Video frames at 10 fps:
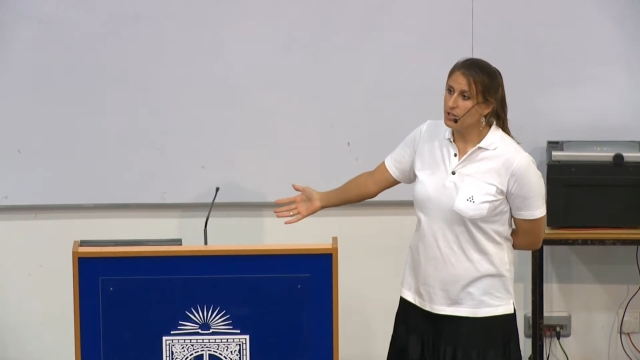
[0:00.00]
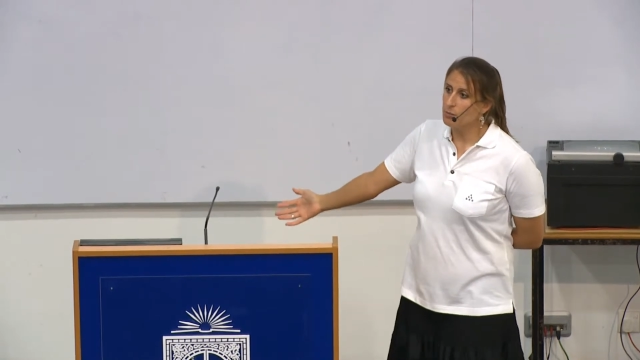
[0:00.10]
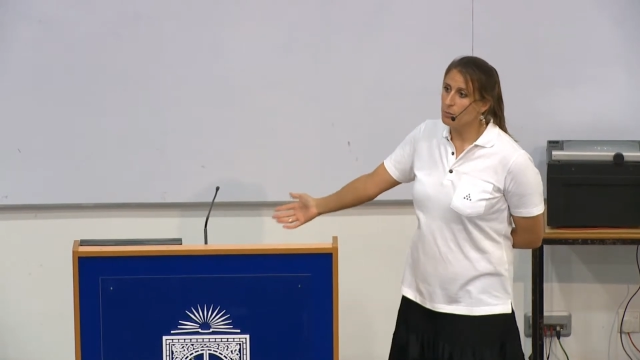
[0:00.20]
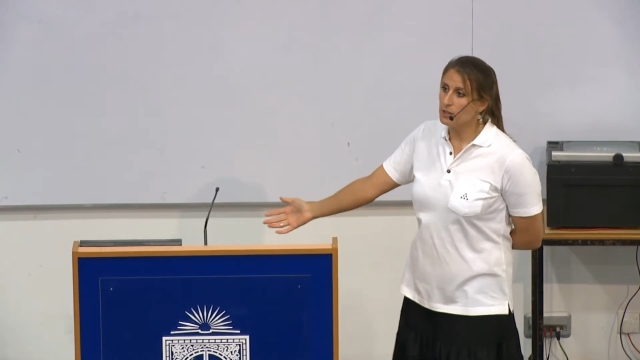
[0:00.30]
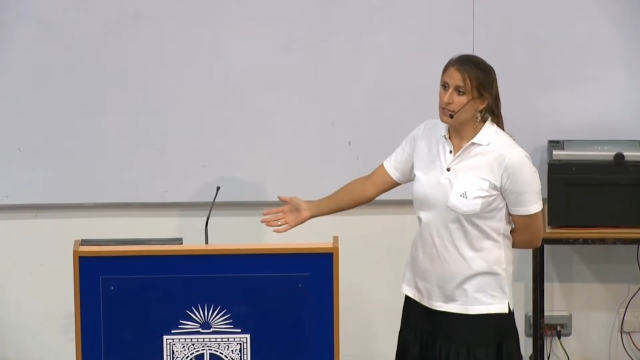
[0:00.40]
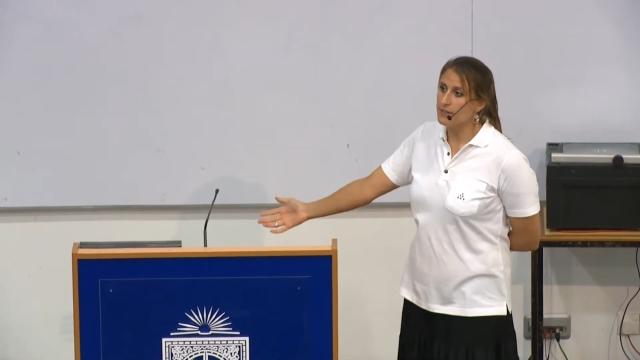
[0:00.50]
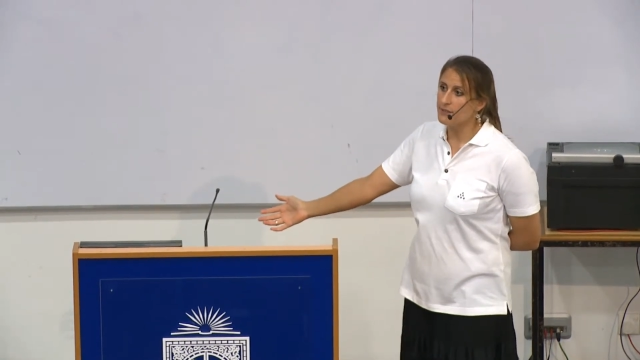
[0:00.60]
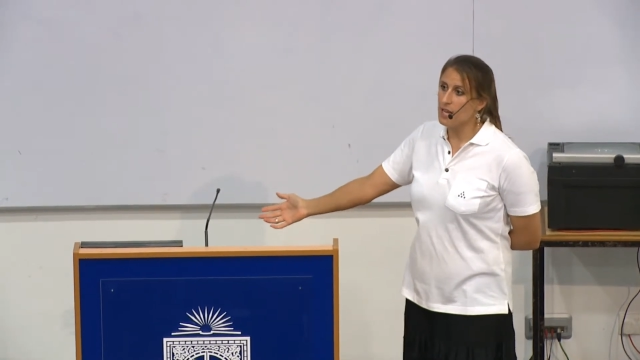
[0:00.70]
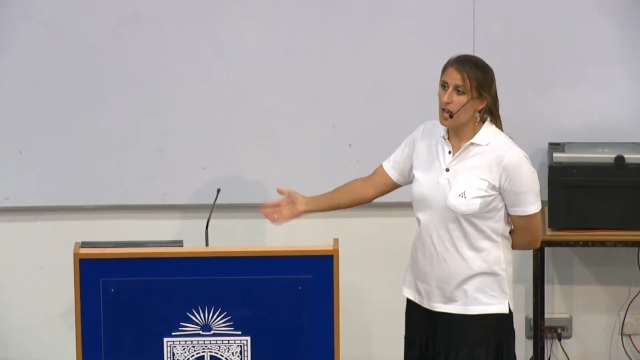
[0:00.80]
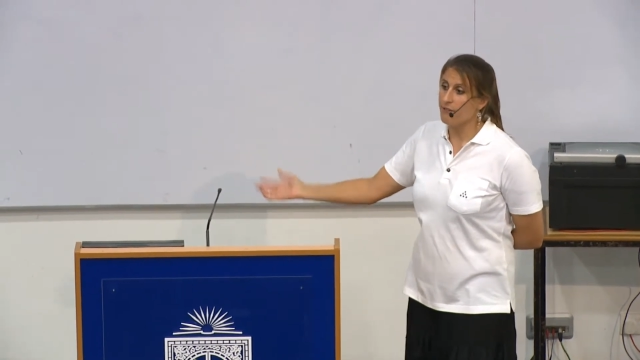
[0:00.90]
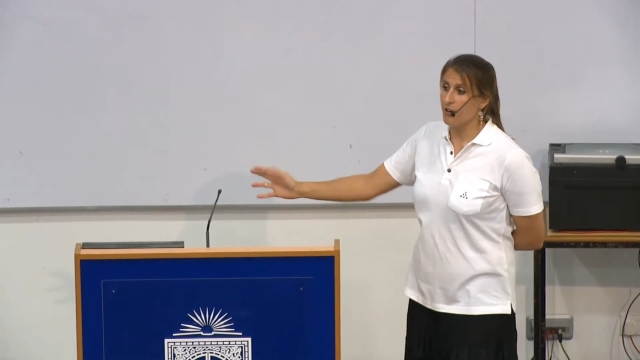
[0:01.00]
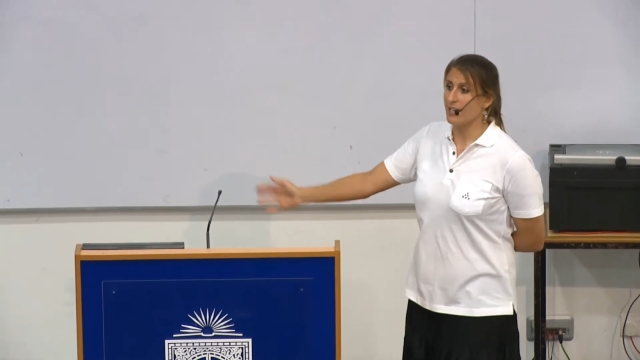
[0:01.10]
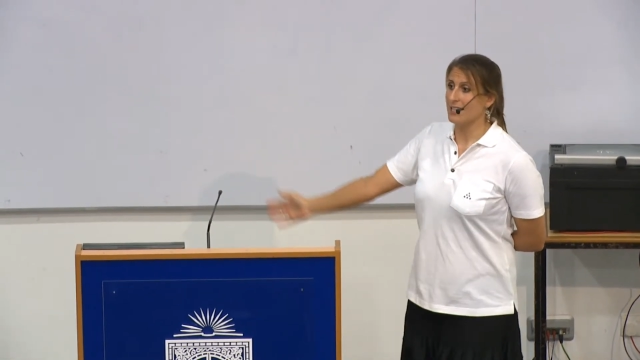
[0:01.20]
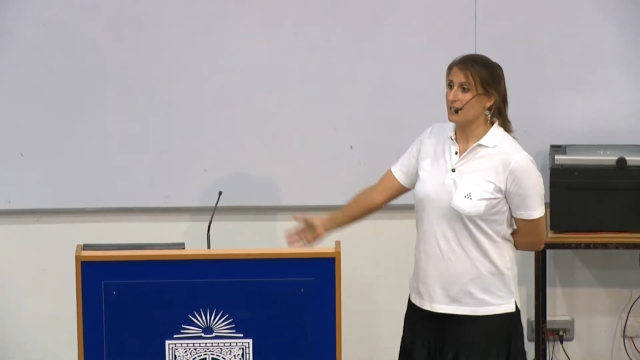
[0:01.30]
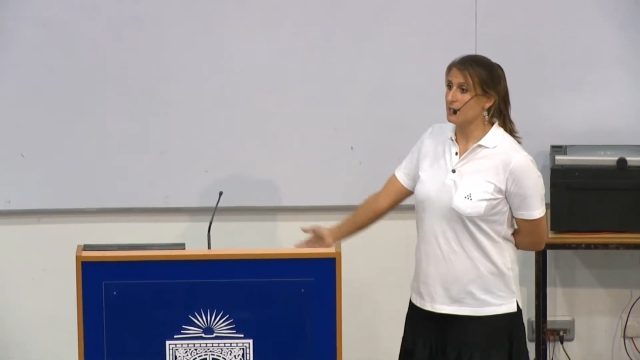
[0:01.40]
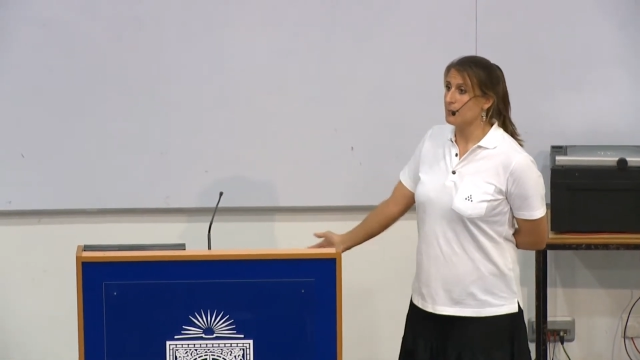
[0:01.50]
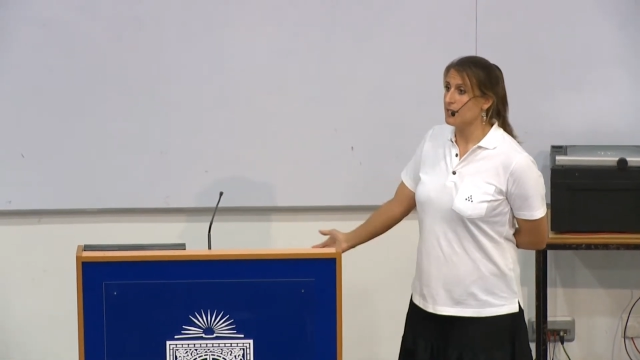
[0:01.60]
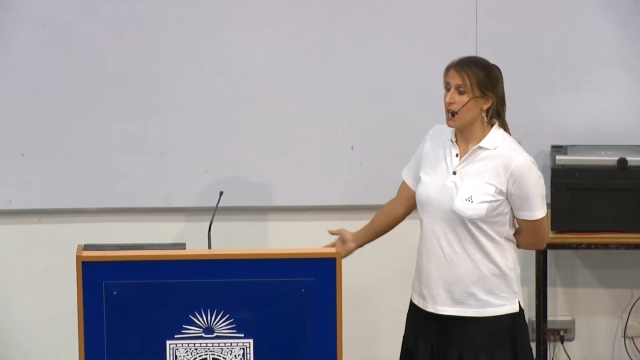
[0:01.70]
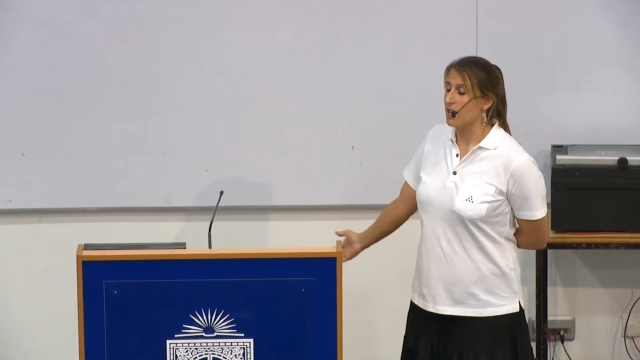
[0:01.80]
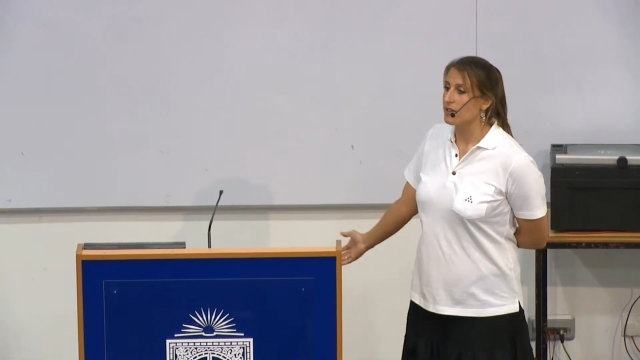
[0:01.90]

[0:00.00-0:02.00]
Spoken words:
in the Maldives, very little has been done.